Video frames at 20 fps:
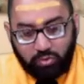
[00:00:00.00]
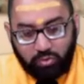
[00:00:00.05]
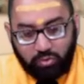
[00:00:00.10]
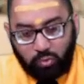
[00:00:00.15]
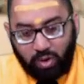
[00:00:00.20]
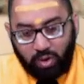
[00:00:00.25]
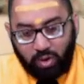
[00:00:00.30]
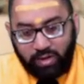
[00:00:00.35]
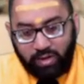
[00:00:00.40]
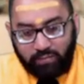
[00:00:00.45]

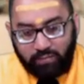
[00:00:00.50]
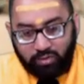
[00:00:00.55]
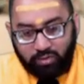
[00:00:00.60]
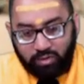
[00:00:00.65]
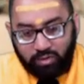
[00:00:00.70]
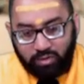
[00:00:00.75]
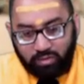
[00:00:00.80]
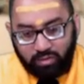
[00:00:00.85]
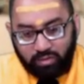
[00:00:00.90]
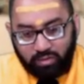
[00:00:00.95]
Do I
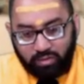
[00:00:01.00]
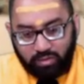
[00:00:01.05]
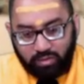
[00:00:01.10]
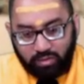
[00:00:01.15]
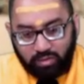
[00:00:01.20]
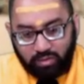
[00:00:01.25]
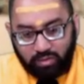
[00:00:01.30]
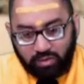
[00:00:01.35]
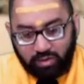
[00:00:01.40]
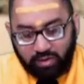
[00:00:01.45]
ever
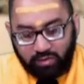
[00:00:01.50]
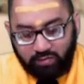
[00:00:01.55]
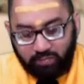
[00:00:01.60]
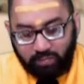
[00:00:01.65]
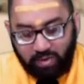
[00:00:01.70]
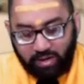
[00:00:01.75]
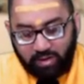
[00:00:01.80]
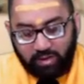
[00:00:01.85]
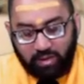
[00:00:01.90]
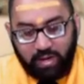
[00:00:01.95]
live
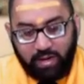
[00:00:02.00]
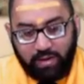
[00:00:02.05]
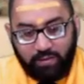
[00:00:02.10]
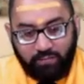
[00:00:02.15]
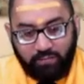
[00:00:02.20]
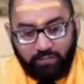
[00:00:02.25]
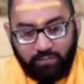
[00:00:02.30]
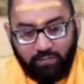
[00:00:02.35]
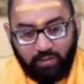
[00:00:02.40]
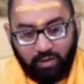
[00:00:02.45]
my
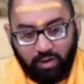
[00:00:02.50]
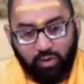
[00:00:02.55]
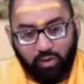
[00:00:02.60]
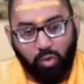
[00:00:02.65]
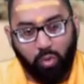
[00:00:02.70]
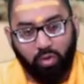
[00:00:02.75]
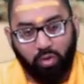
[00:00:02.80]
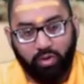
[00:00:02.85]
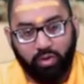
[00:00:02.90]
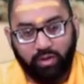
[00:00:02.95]
life
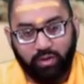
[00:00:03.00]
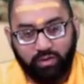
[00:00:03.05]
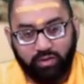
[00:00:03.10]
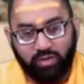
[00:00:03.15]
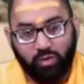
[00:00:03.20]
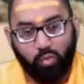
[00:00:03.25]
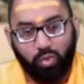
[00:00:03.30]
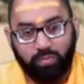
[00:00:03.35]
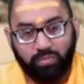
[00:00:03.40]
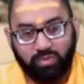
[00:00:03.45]
according
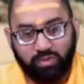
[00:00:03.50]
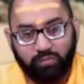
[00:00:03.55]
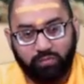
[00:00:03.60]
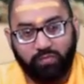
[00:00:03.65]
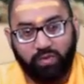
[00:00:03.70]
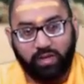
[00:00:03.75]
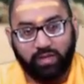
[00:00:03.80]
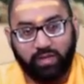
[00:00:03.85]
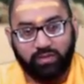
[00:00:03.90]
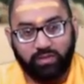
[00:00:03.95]
to the whims and
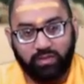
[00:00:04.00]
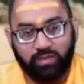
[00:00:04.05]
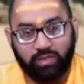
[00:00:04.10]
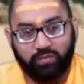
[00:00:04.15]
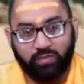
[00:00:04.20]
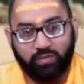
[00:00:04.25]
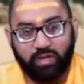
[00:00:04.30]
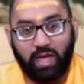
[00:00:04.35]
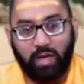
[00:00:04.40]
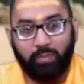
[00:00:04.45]
fancies
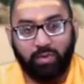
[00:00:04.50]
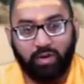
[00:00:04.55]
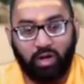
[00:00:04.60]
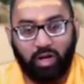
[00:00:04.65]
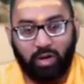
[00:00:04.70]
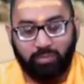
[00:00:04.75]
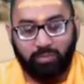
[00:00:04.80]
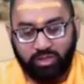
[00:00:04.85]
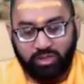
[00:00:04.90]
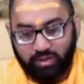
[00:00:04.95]
of inanimate
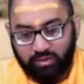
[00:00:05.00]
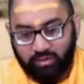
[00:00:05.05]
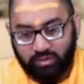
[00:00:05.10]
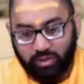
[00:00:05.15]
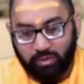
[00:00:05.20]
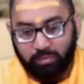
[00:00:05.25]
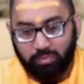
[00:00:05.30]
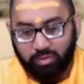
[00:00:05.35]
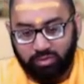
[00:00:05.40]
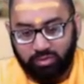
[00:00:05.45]
objects
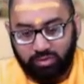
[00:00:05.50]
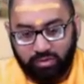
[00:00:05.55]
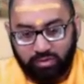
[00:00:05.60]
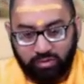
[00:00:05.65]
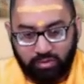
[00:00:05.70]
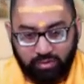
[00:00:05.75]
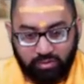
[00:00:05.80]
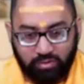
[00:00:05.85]
like books and